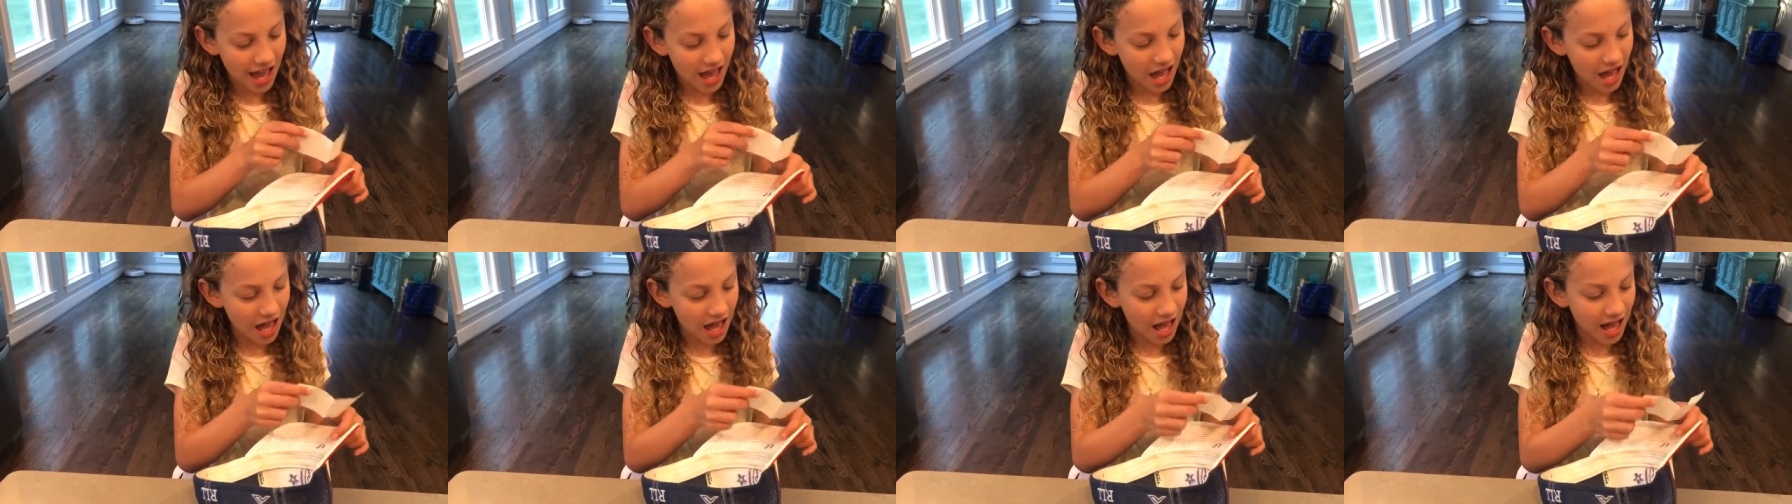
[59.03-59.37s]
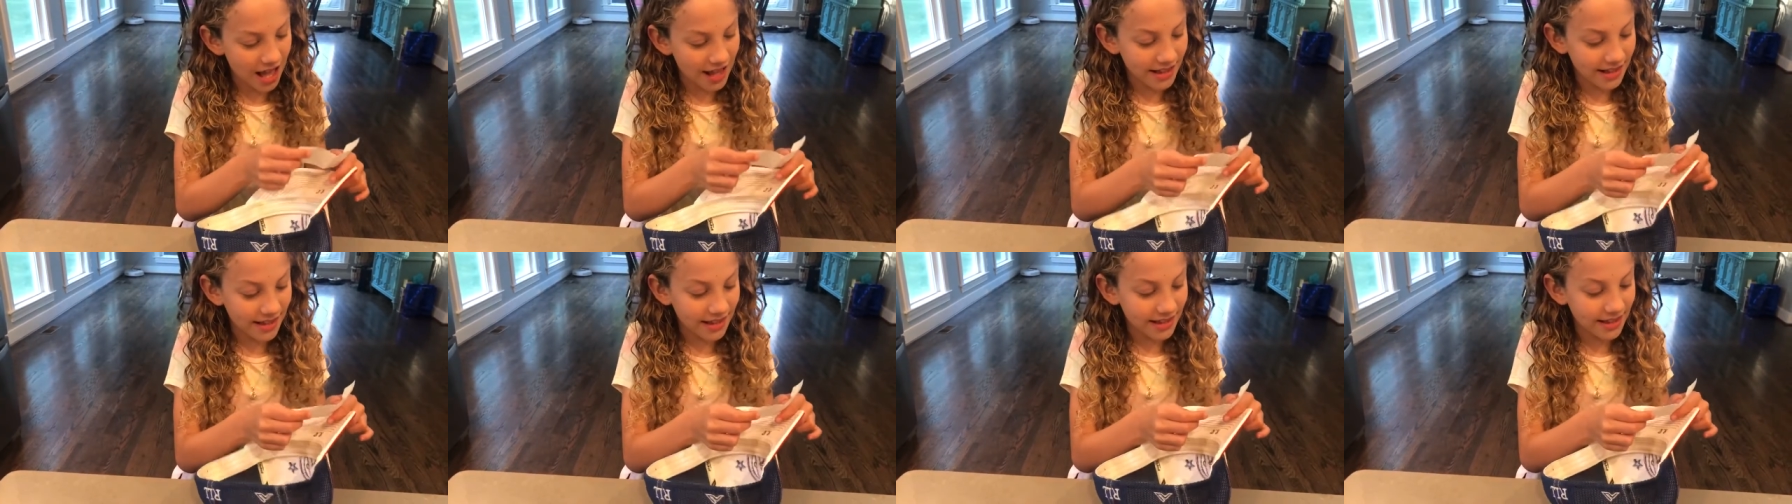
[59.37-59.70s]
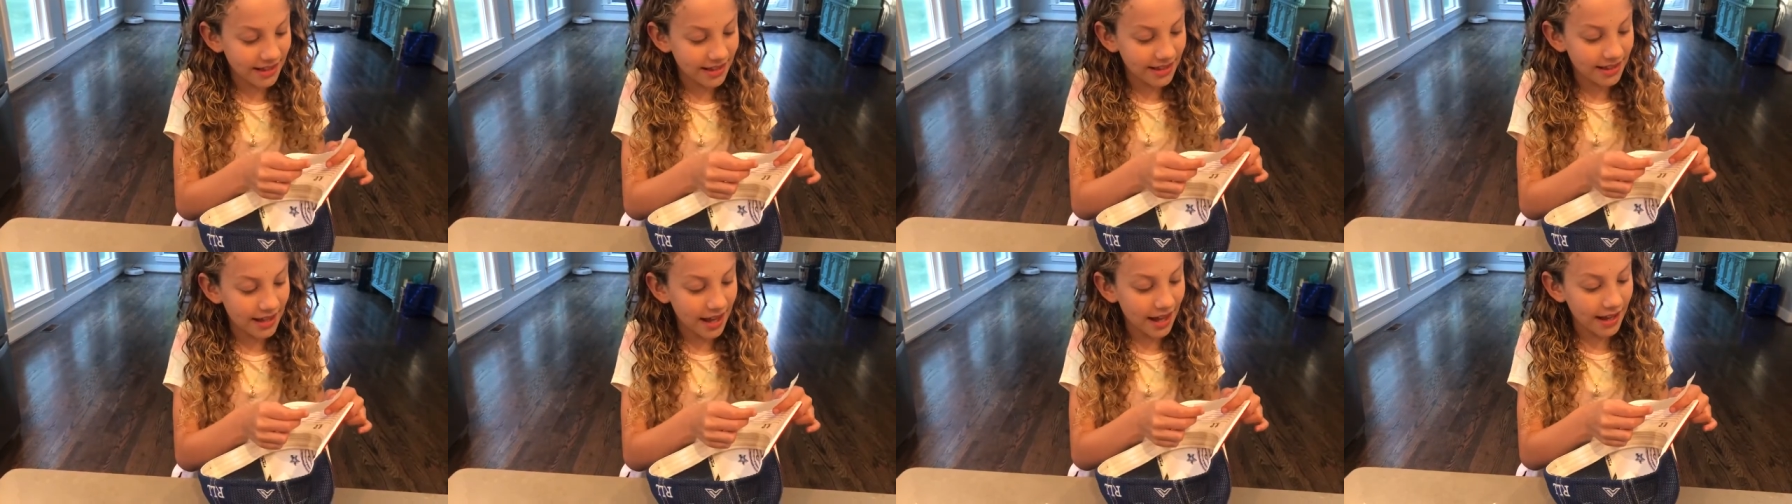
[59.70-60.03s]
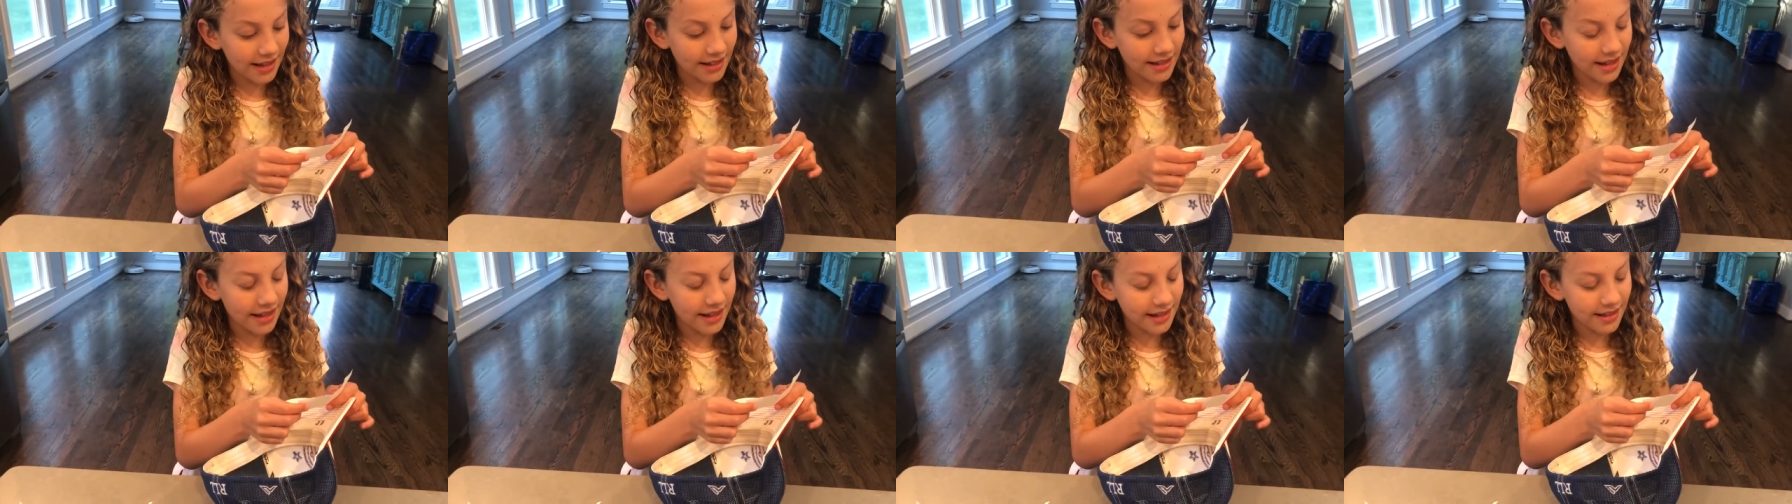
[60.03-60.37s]
Uh,
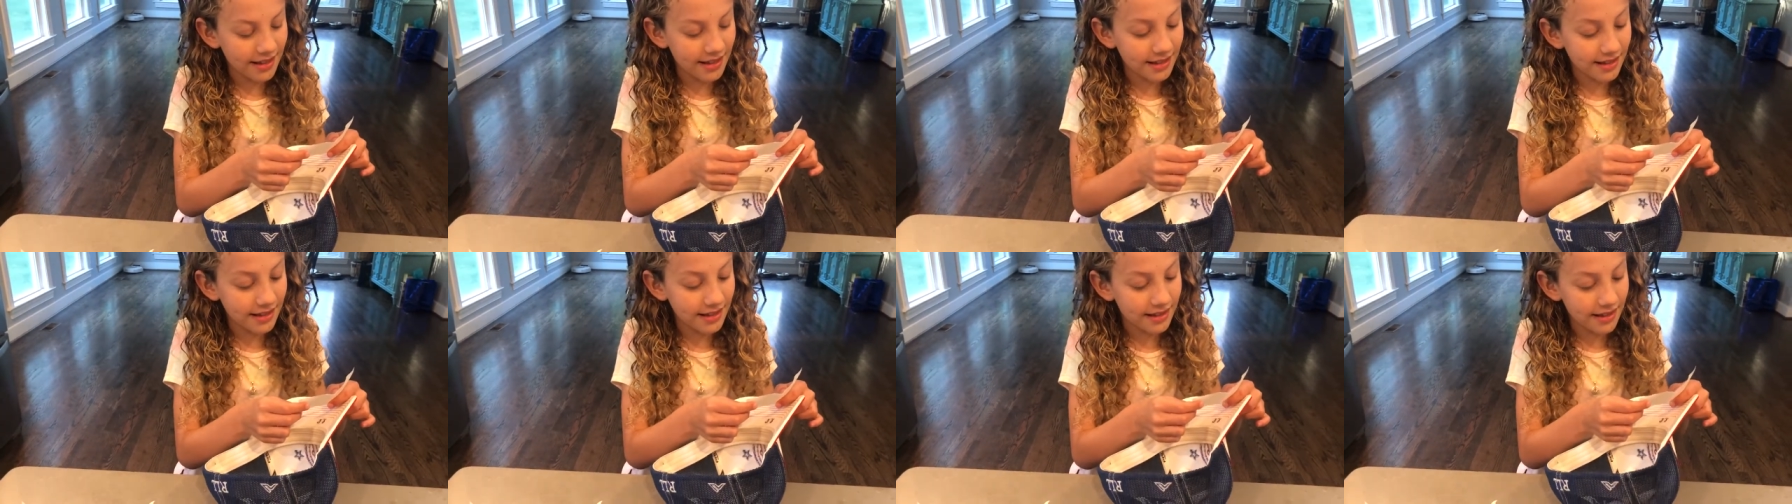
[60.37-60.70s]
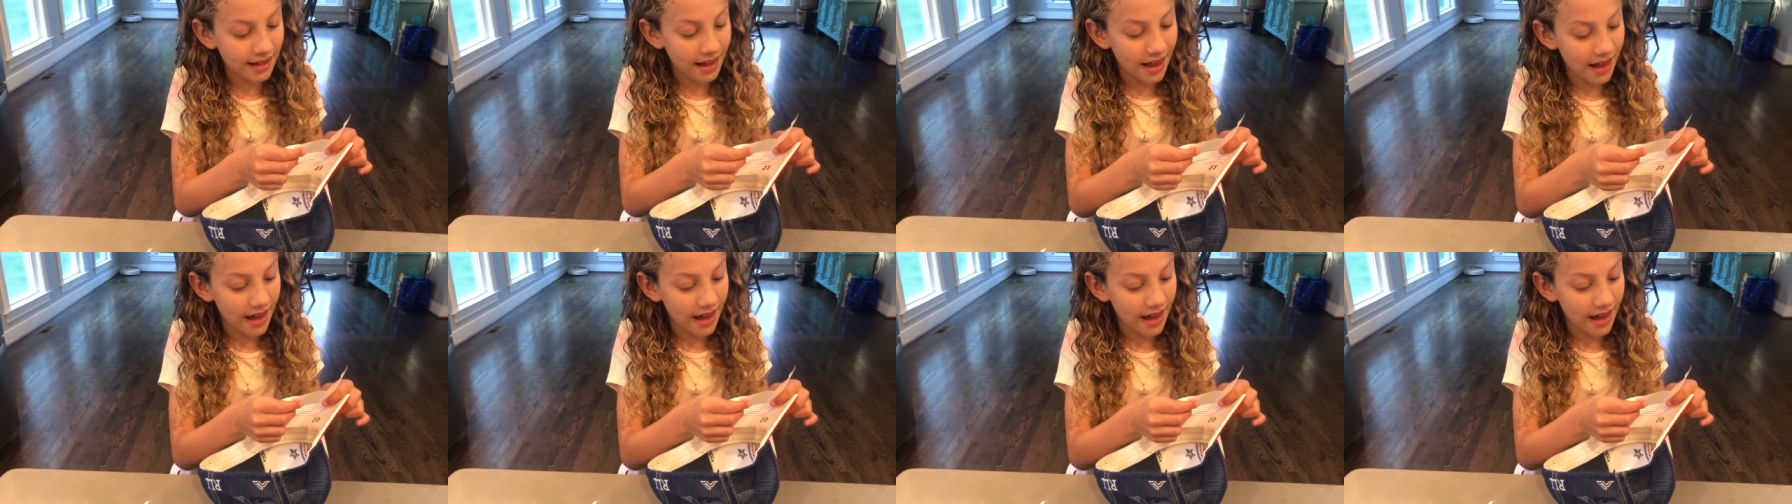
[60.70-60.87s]
Texas